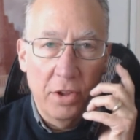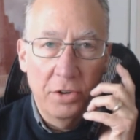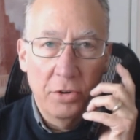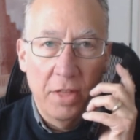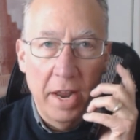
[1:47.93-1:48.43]
So
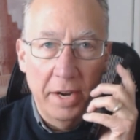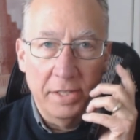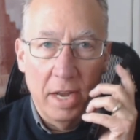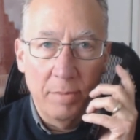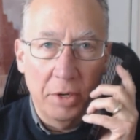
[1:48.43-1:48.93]
you can do that
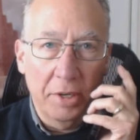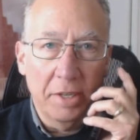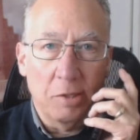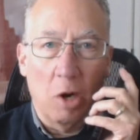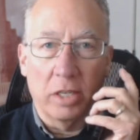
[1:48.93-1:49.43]
anytime. You don't need
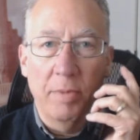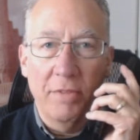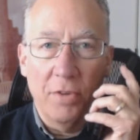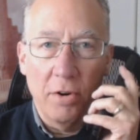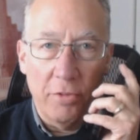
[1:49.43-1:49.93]
to talk to
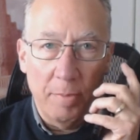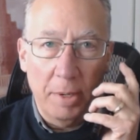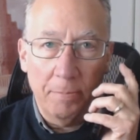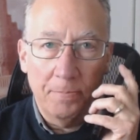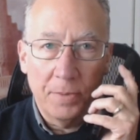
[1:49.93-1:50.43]
me first.
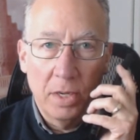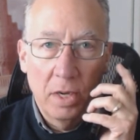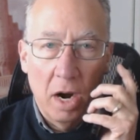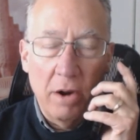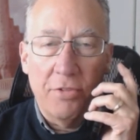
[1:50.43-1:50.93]
But
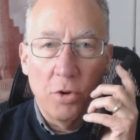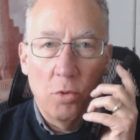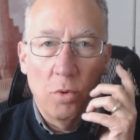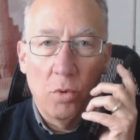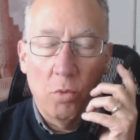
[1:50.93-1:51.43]
all right.
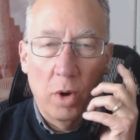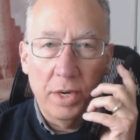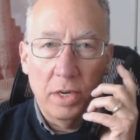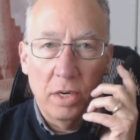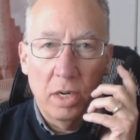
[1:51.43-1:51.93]
So
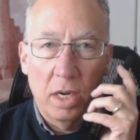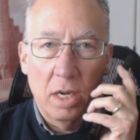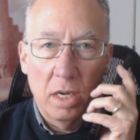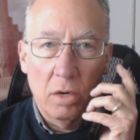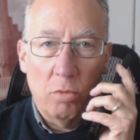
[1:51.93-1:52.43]
what
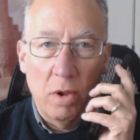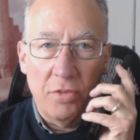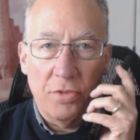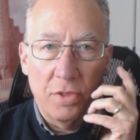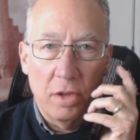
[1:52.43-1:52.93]
uh,
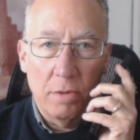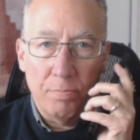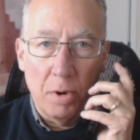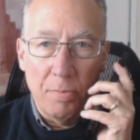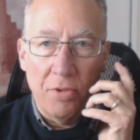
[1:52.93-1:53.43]
what's the
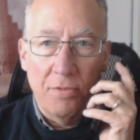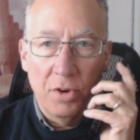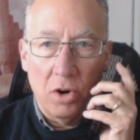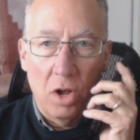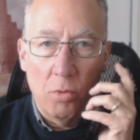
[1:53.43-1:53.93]
purpose
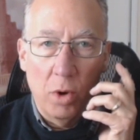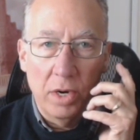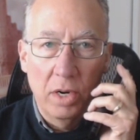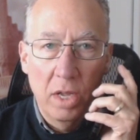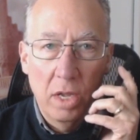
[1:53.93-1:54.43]
of your call?
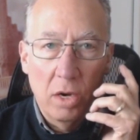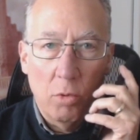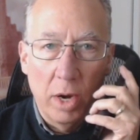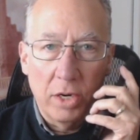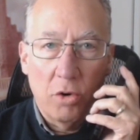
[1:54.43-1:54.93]
What
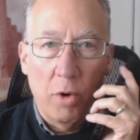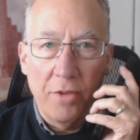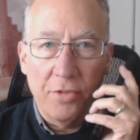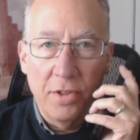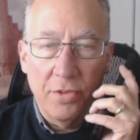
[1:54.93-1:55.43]
what
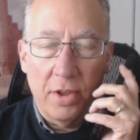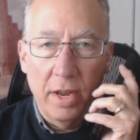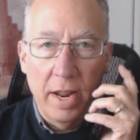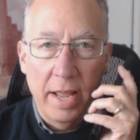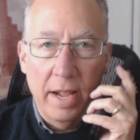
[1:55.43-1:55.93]
questions
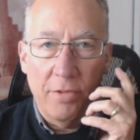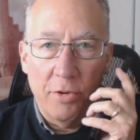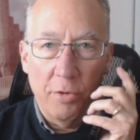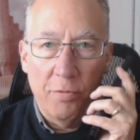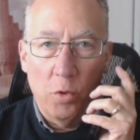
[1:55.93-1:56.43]
can I
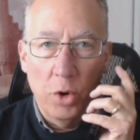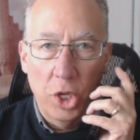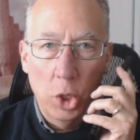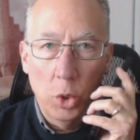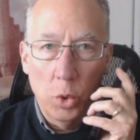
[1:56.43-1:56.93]
answer for
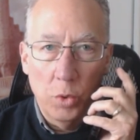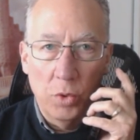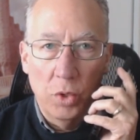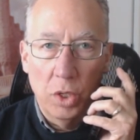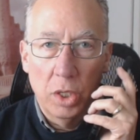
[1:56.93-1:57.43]
you?